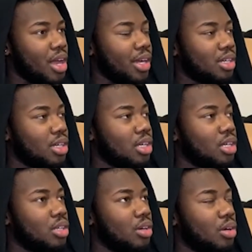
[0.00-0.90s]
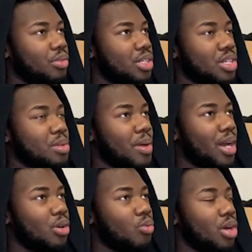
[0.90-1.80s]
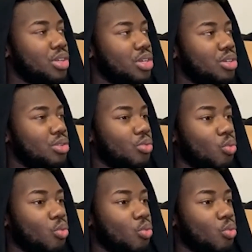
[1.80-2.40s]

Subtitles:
like, you know, it doesn't matter what you